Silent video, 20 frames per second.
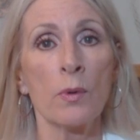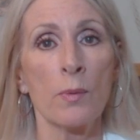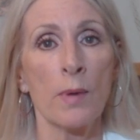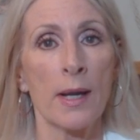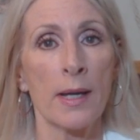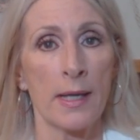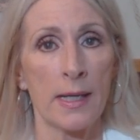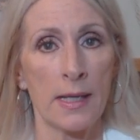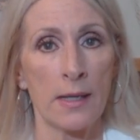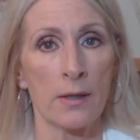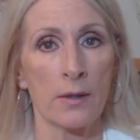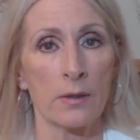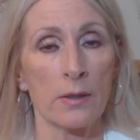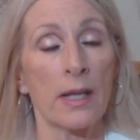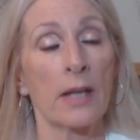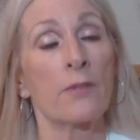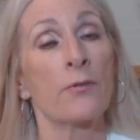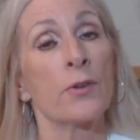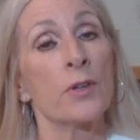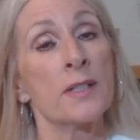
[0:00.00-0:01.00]
we're right here,
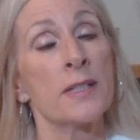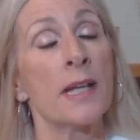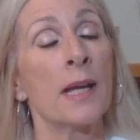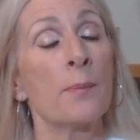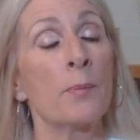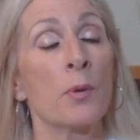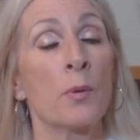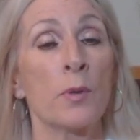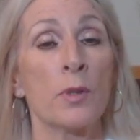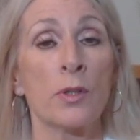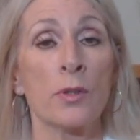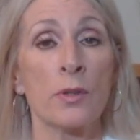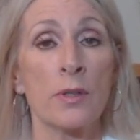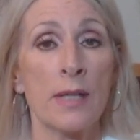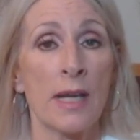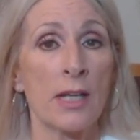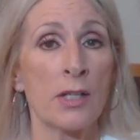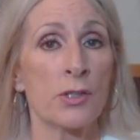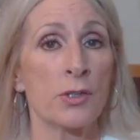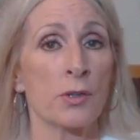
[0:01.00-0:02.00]
like for example, when you're in
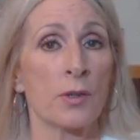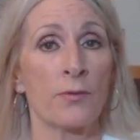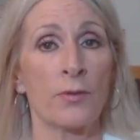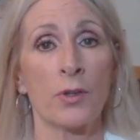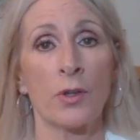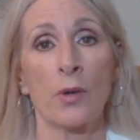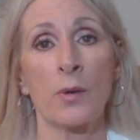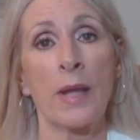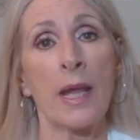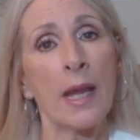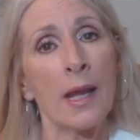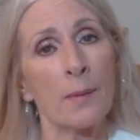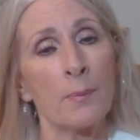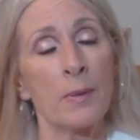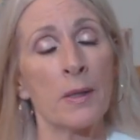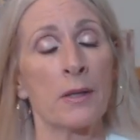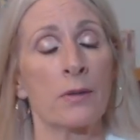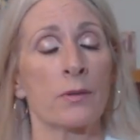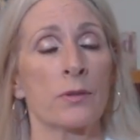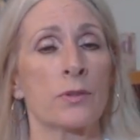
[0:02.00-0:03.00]
nature, if you go
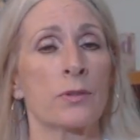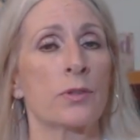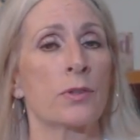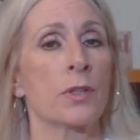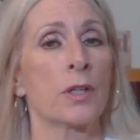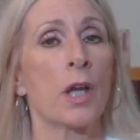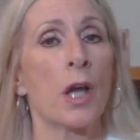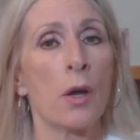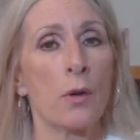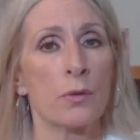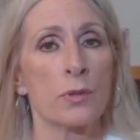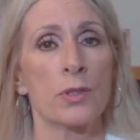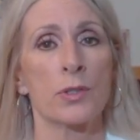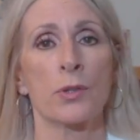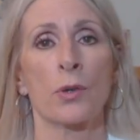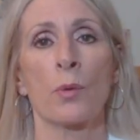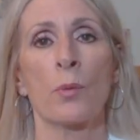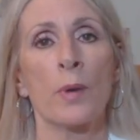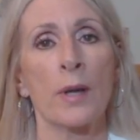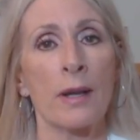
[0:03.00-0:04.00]
camping or to the coast
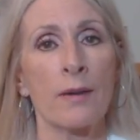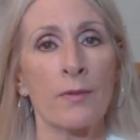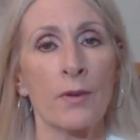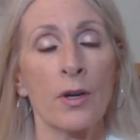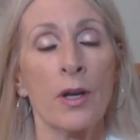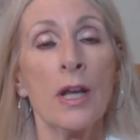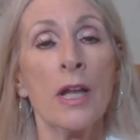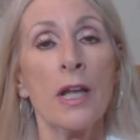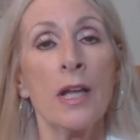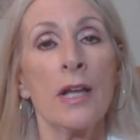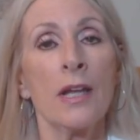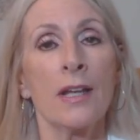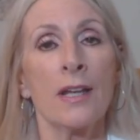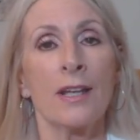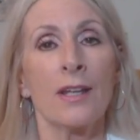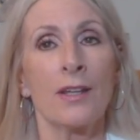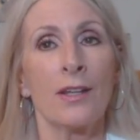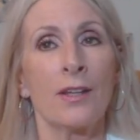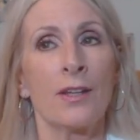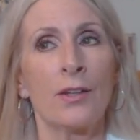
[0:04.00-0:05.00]
or whatever,
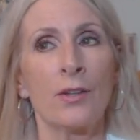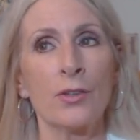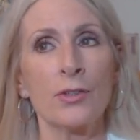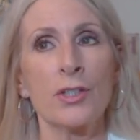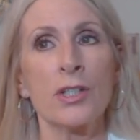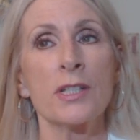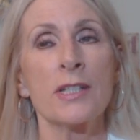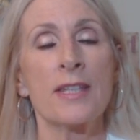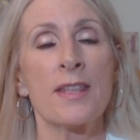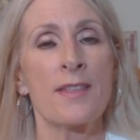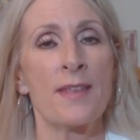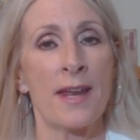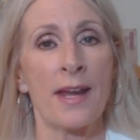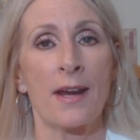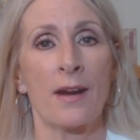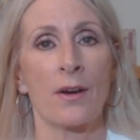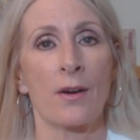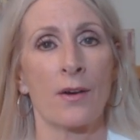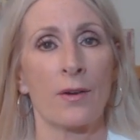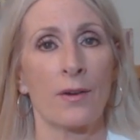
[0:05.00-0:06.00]
you're just
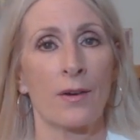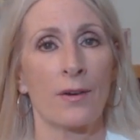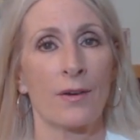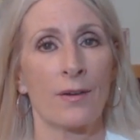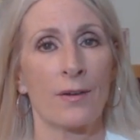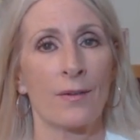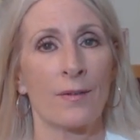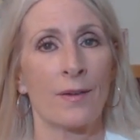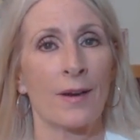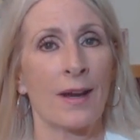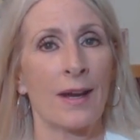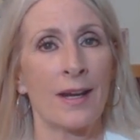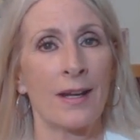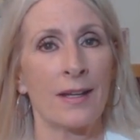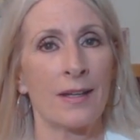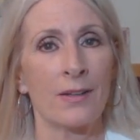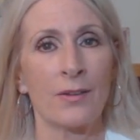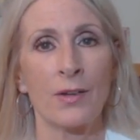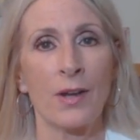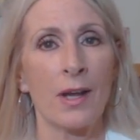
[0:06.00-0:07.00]
there, right?
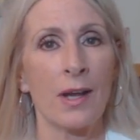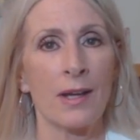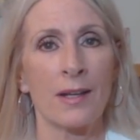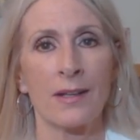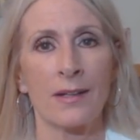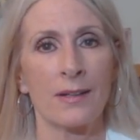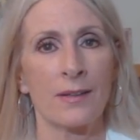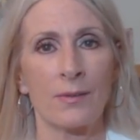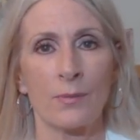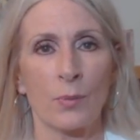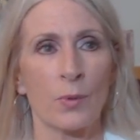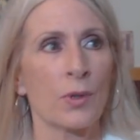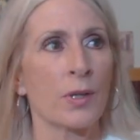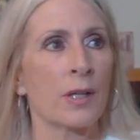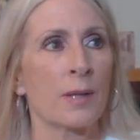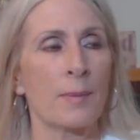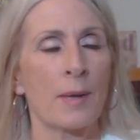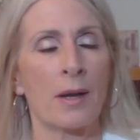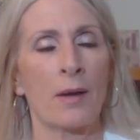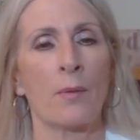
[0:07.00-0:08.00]
You're not
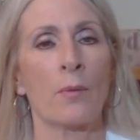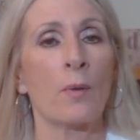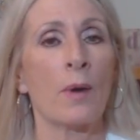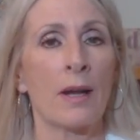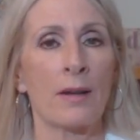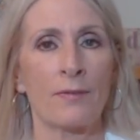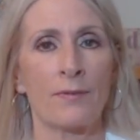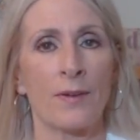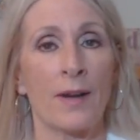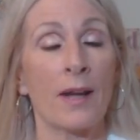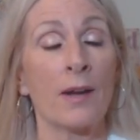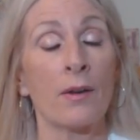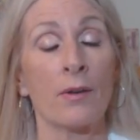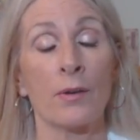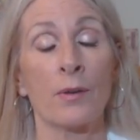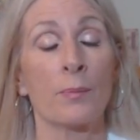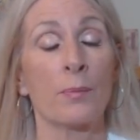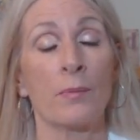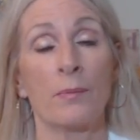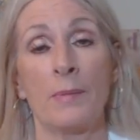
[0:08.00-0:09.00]
worrying about Wi Fi,
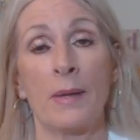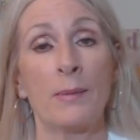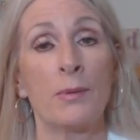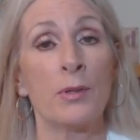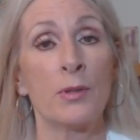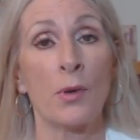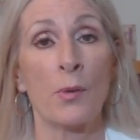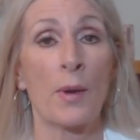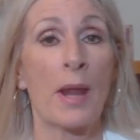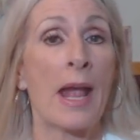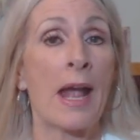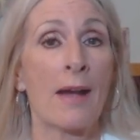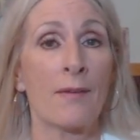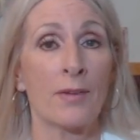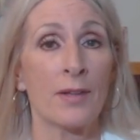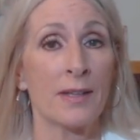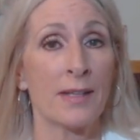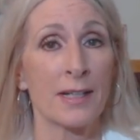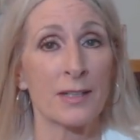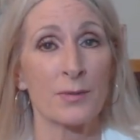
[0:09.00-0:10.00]
or maybe you don't have
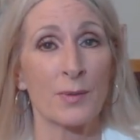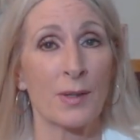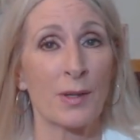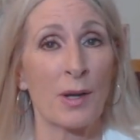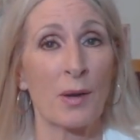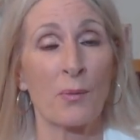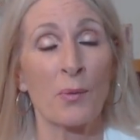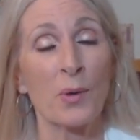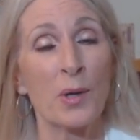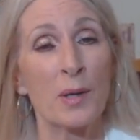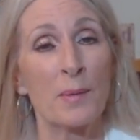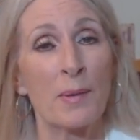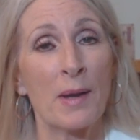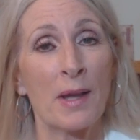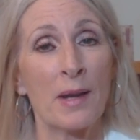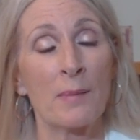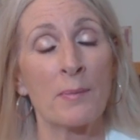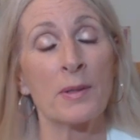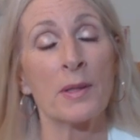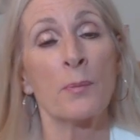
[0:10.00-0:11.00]
it and that's why you're not worried
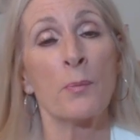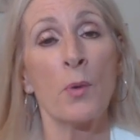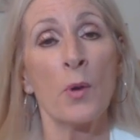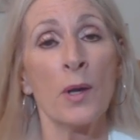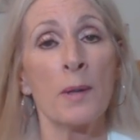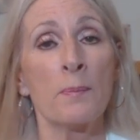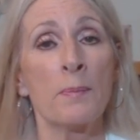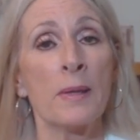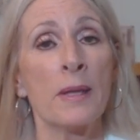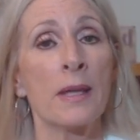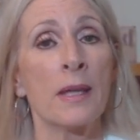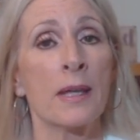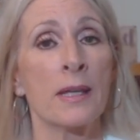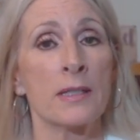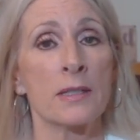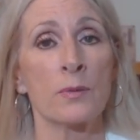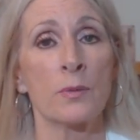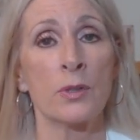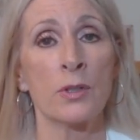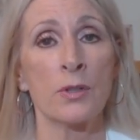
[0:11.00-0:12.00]
about it. But the point being
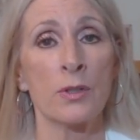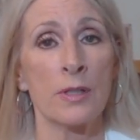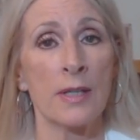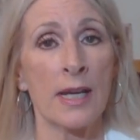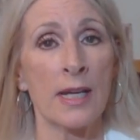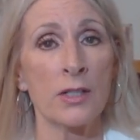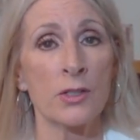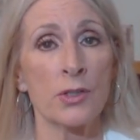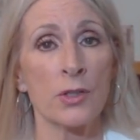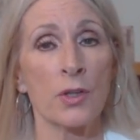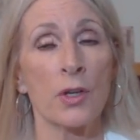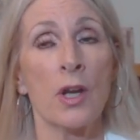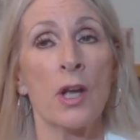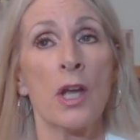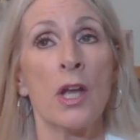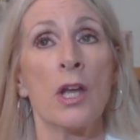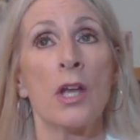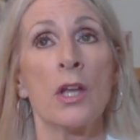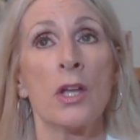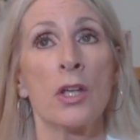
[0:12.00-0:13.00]
is that when you're in nature,
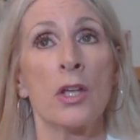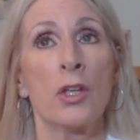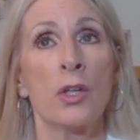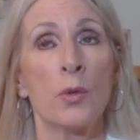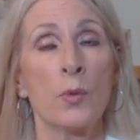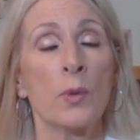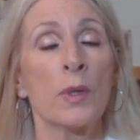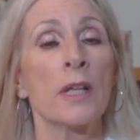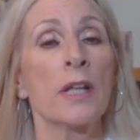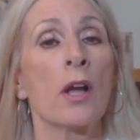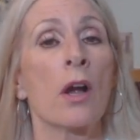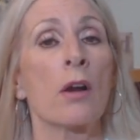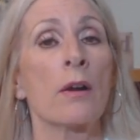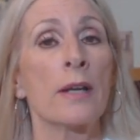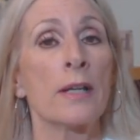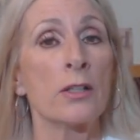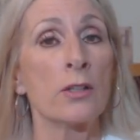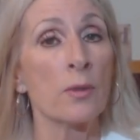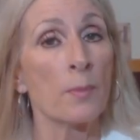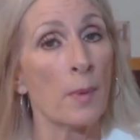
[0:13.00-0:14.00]
you really are
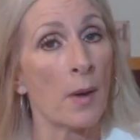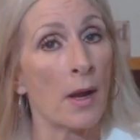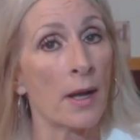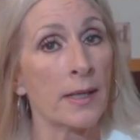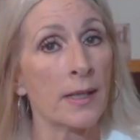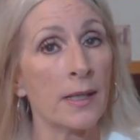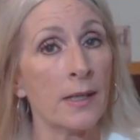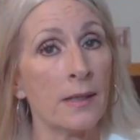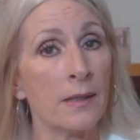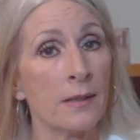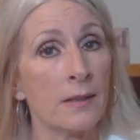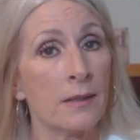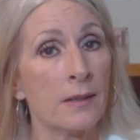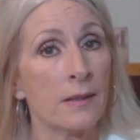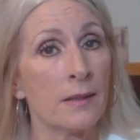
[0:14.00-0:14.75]
in your body,